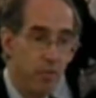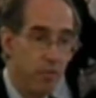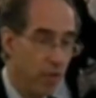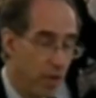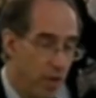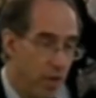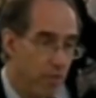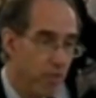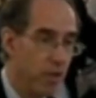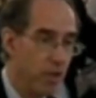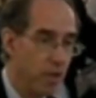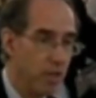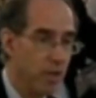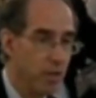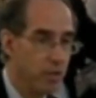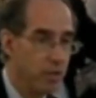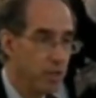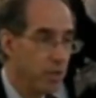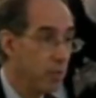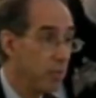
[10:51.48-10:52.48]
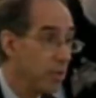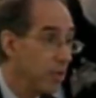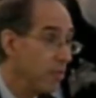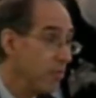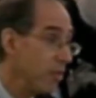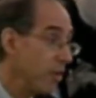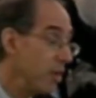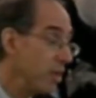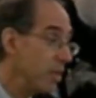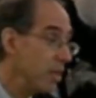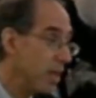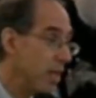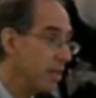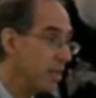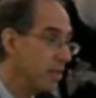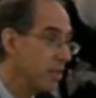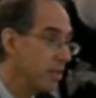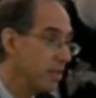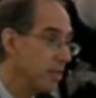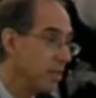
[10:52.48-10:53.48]
very, very closely with the funding
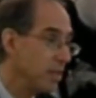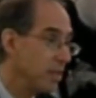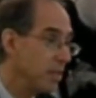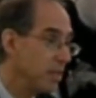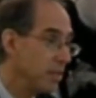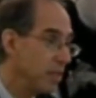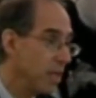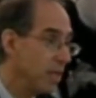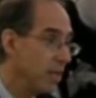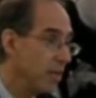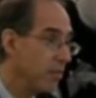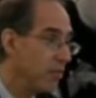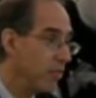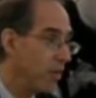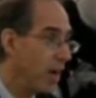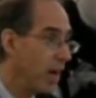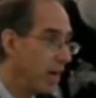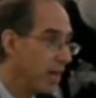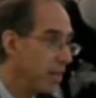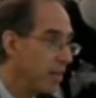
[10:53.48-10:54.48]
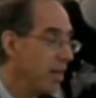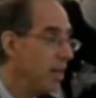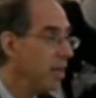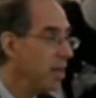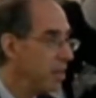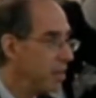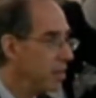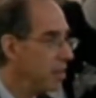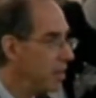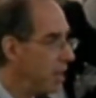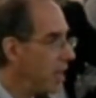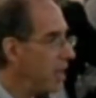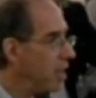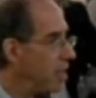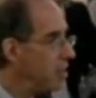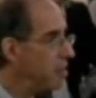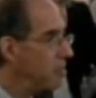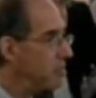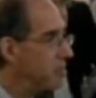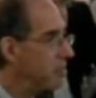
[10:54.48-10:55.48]
agencies. And in fact,
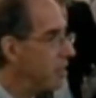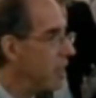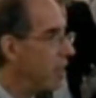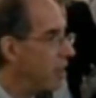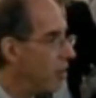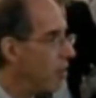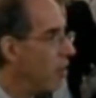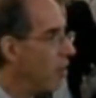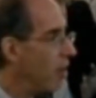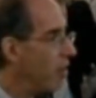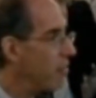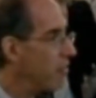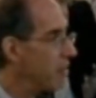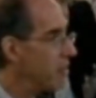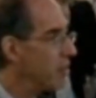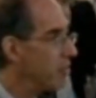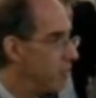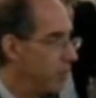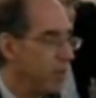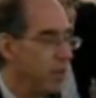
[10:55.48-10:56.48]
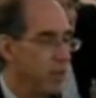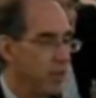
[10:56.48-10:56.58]
they, they are often the feet